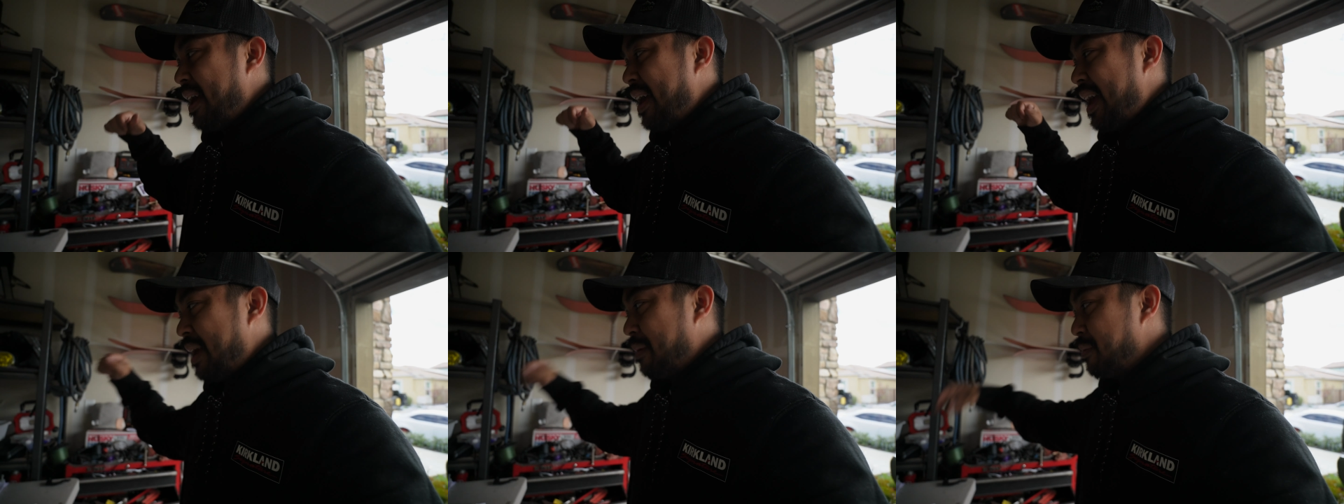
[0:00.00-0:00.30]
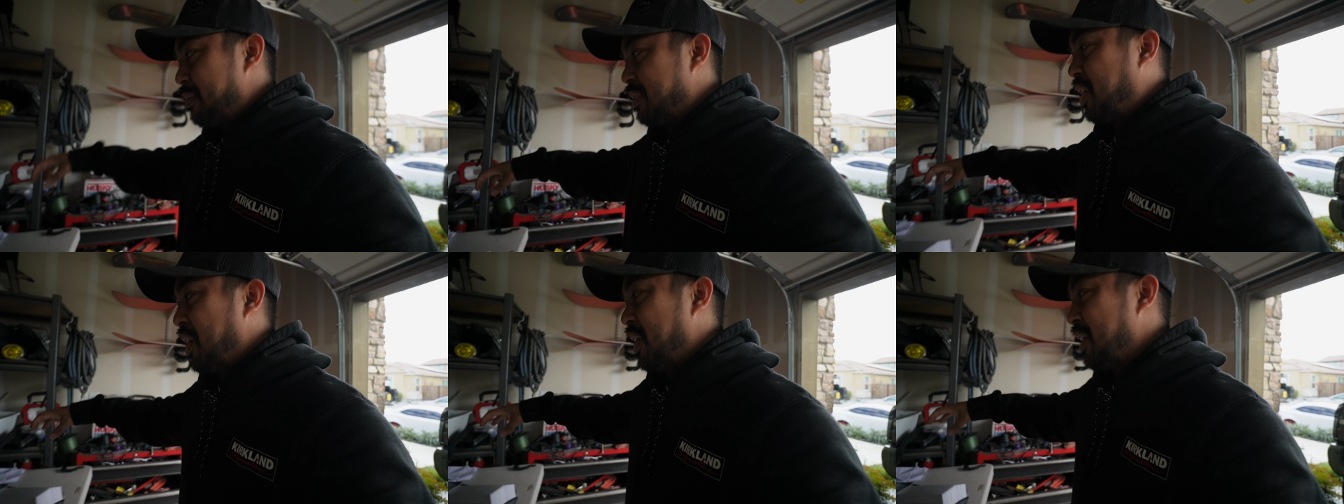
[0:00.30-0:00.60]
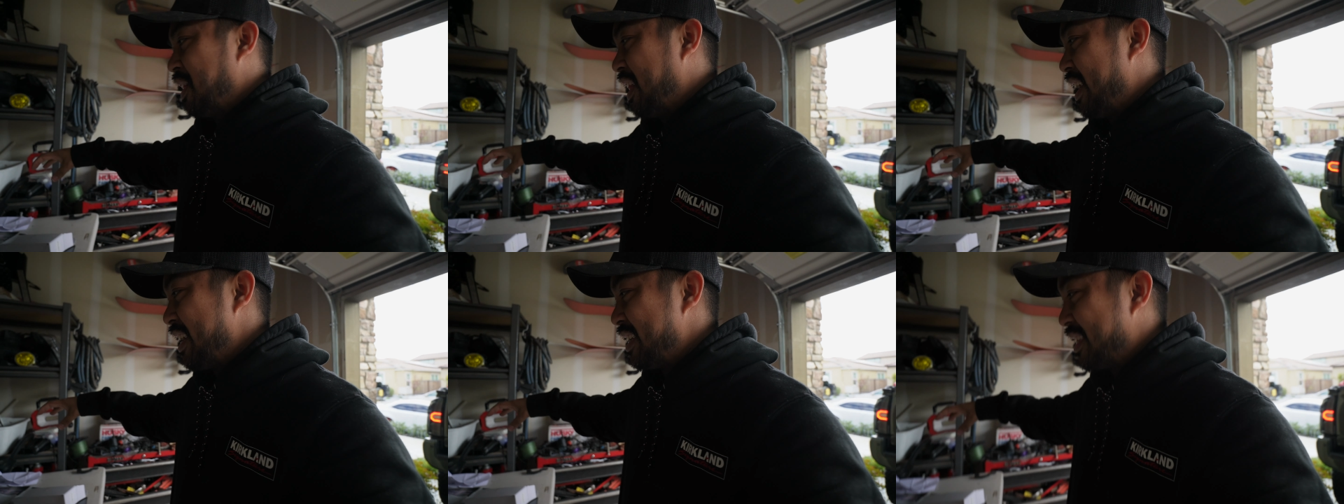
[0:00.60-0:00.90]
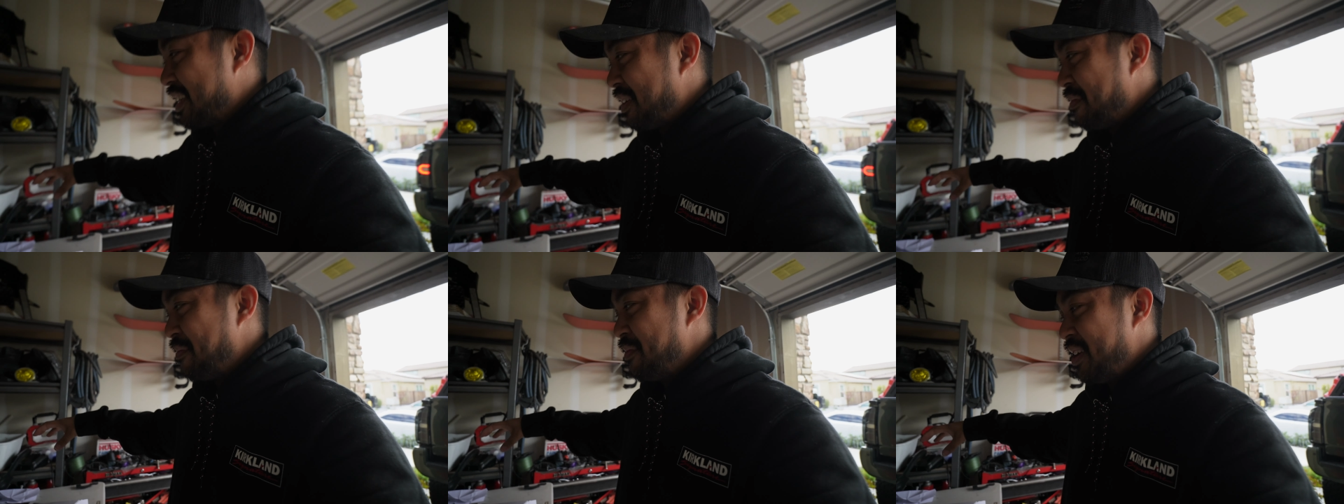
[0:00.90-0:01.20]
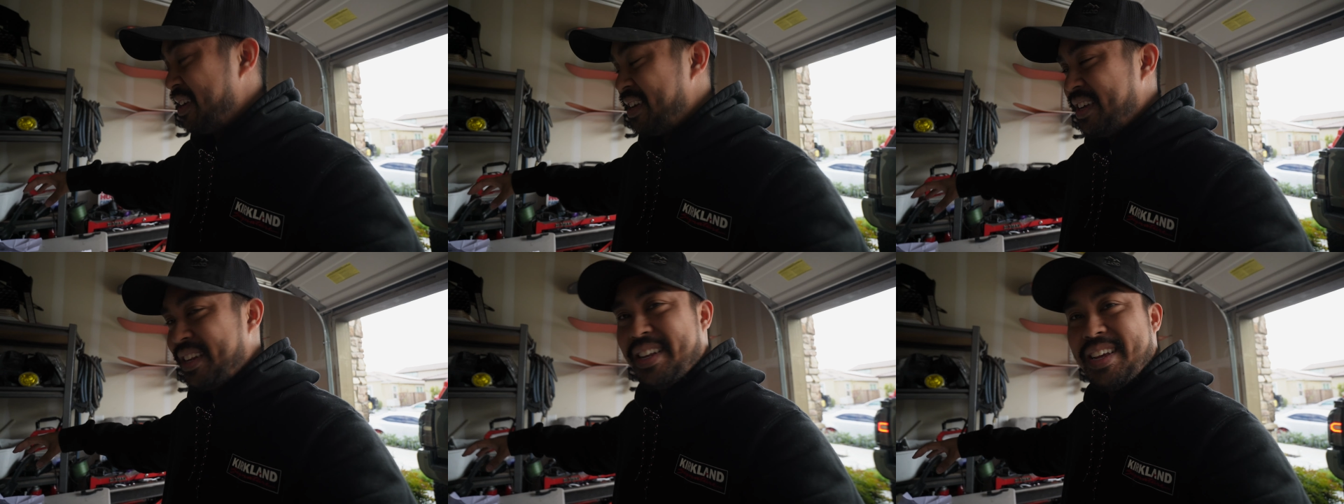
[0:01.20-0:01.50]
Amazon lights
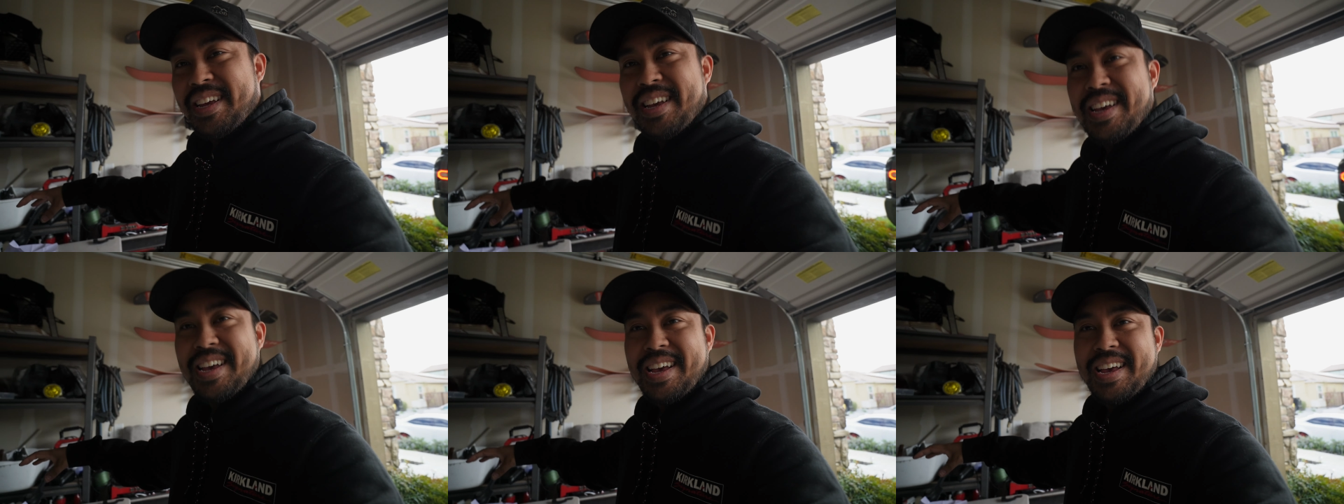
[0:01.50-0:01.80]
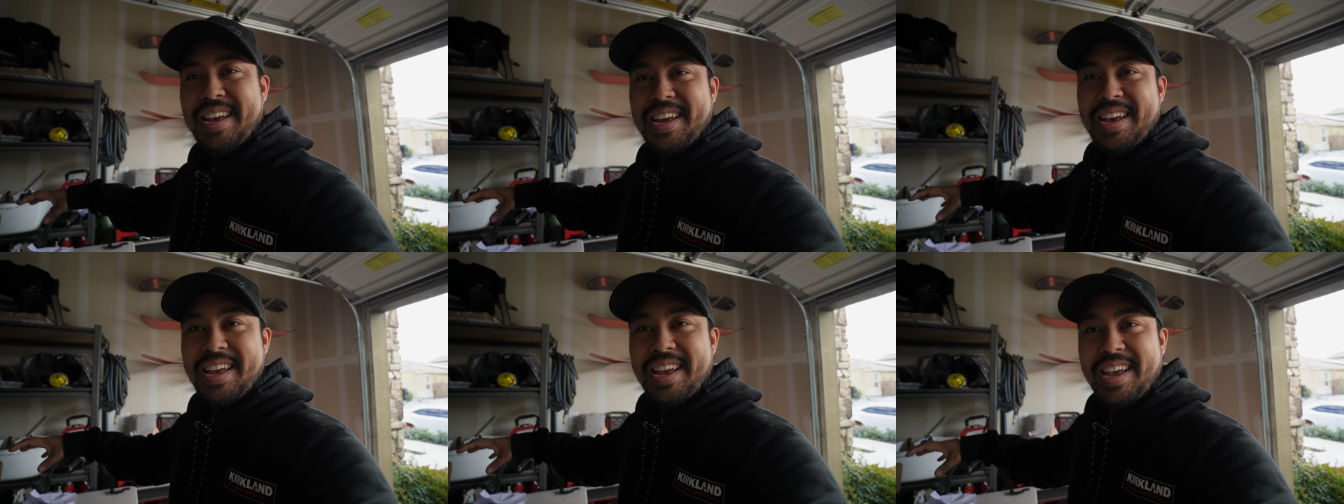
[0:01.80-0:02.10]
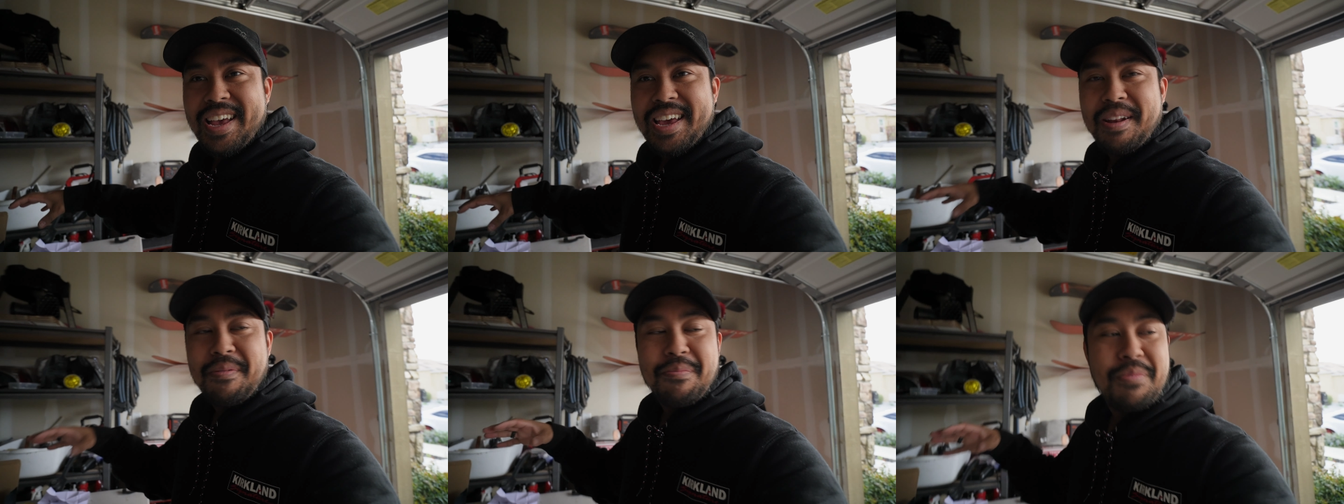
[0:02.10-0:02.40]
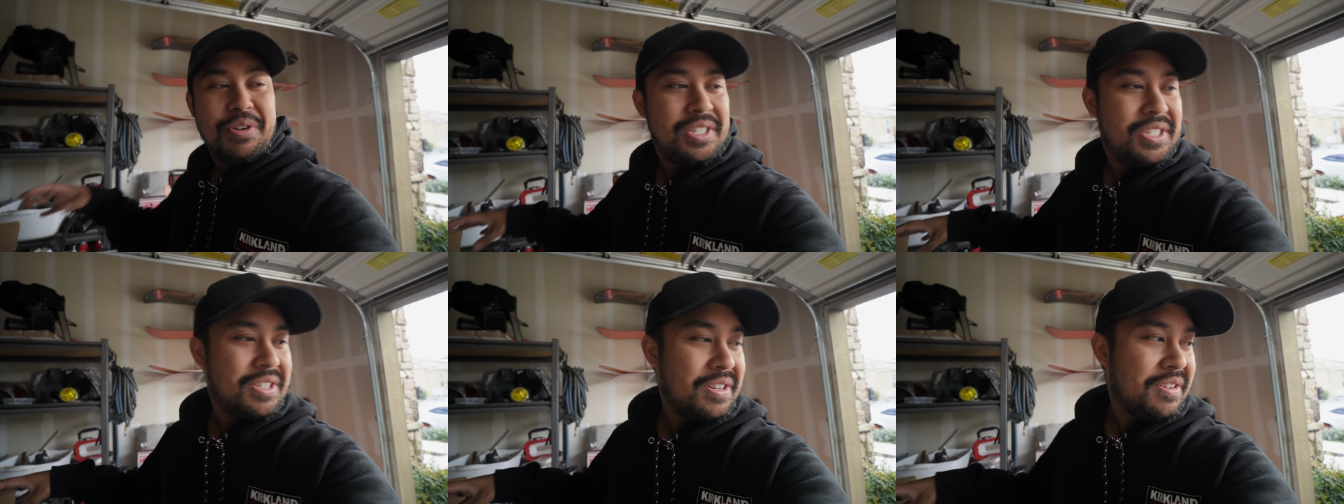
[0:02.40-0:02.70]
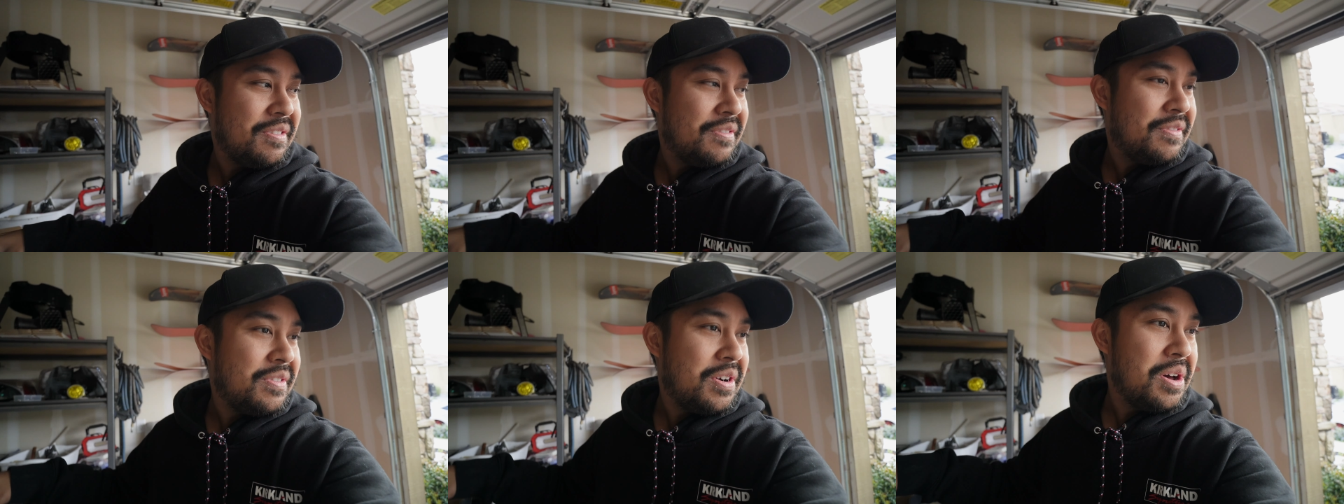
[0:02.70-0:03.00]
coming in and a bunch
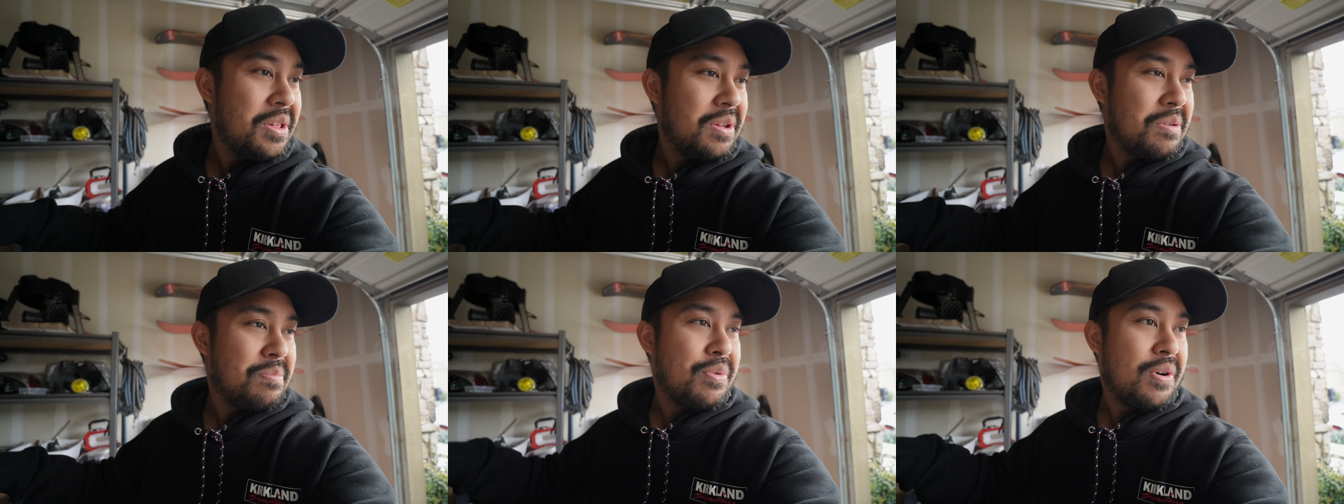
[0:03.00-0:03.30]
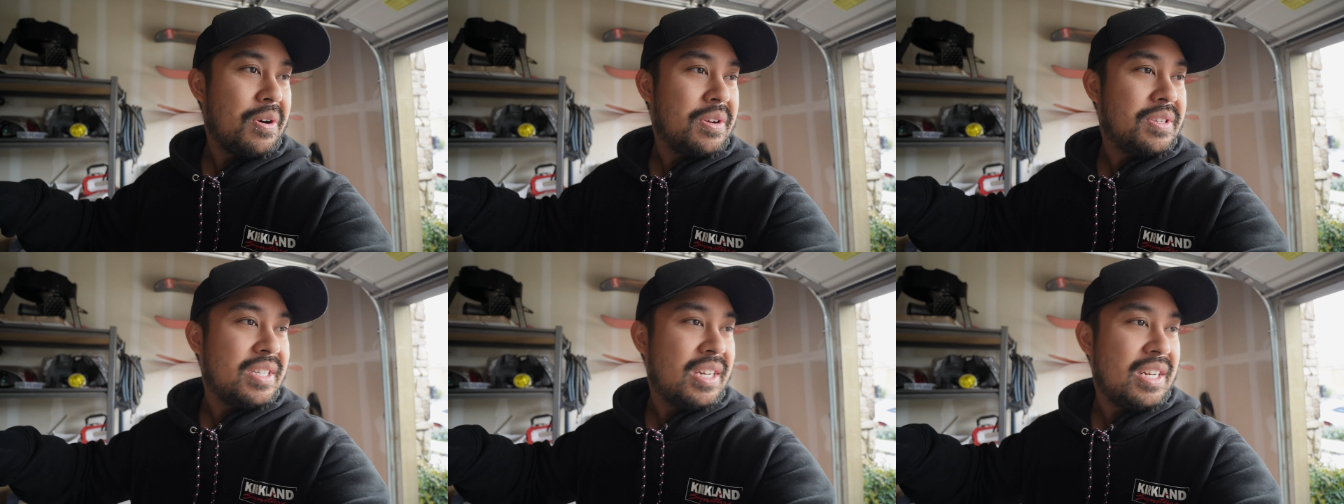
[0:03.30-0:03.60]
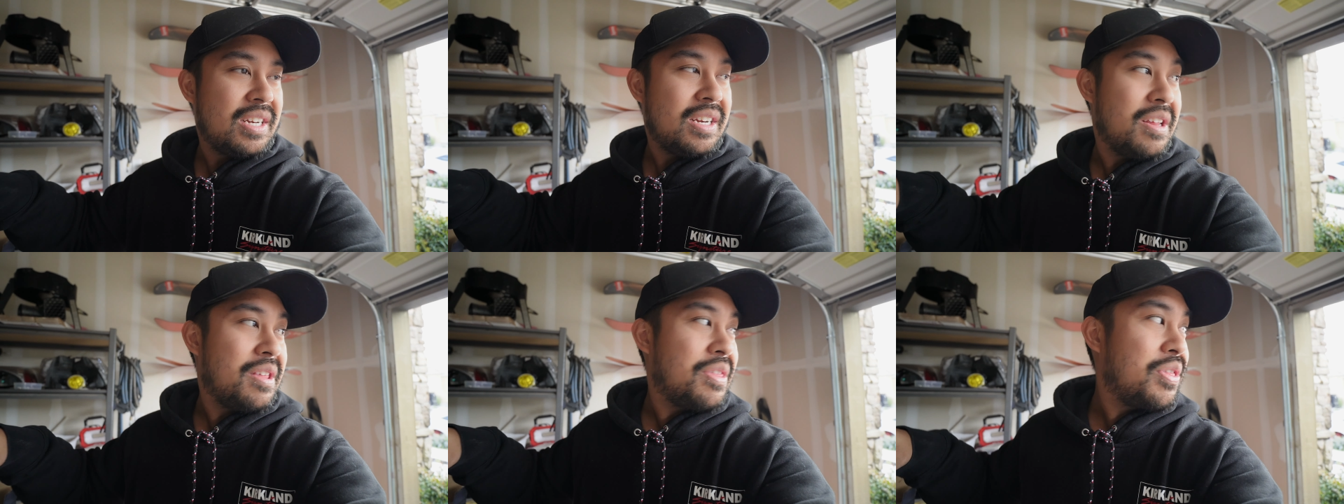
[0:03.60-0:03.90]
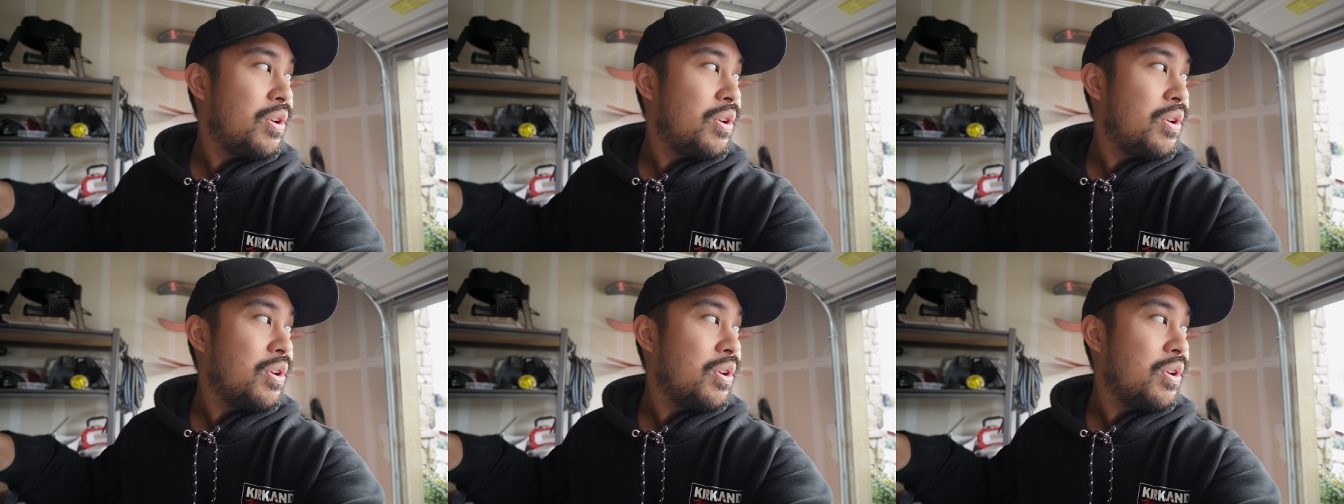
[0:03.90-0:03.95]
of other parts that I need to